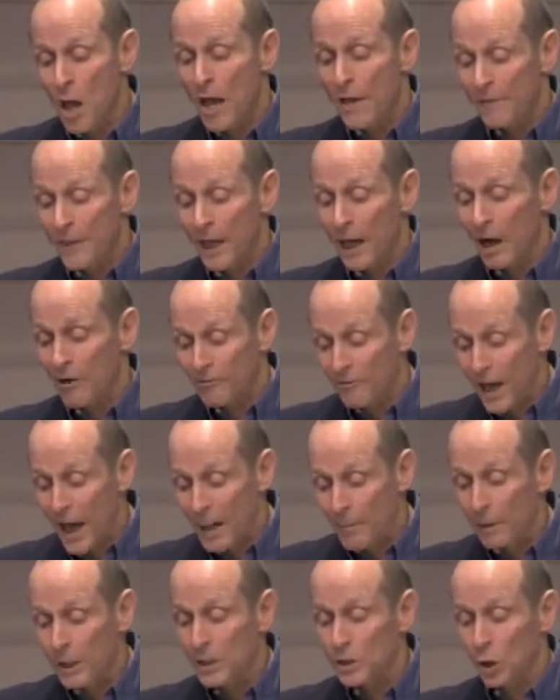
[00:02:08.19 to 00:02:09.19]
that our
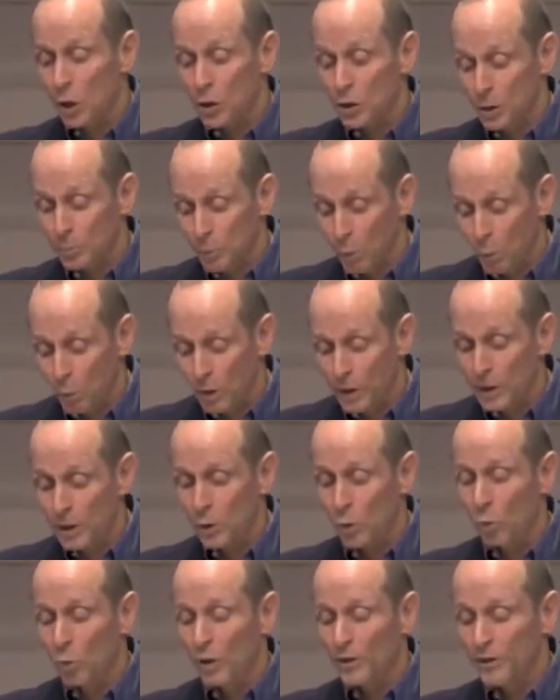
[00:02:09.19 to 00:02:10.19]
families are
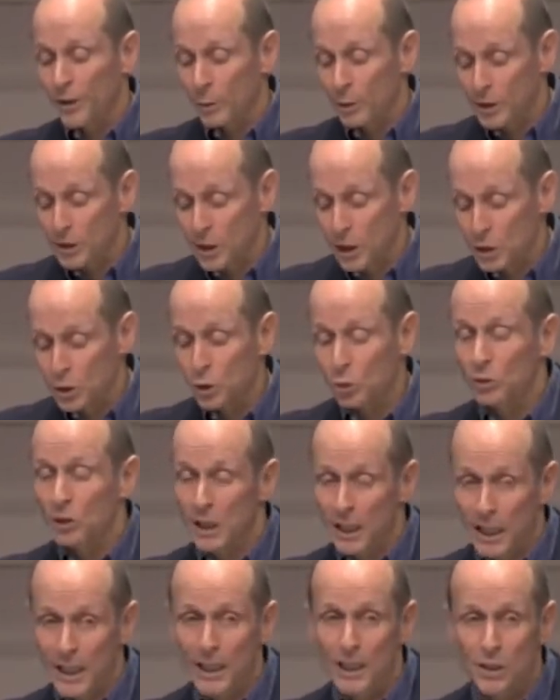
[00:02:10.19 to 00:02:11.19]
supported with their essential
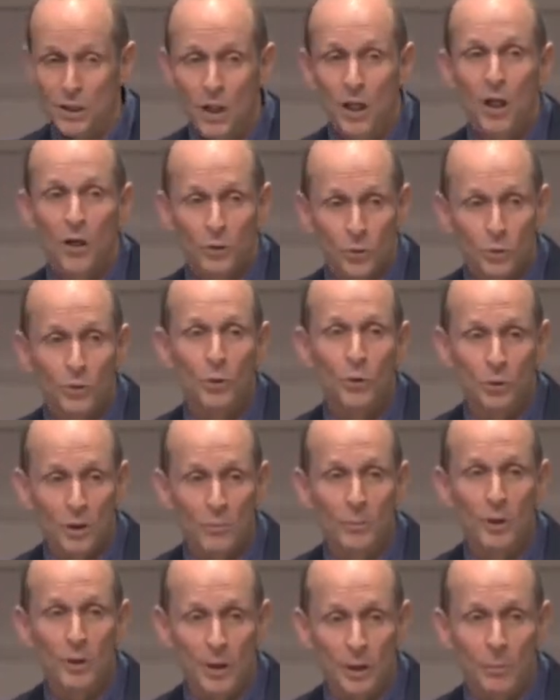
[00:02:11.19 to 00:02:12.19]
needs through New
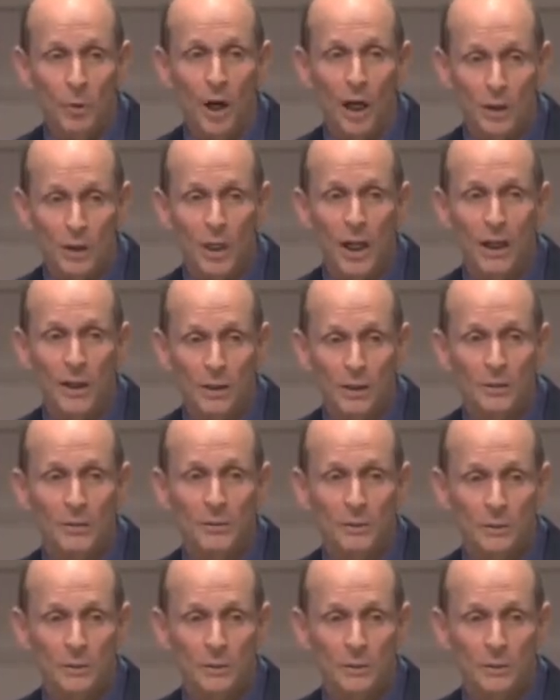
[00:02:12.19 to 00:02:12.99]
Community Project."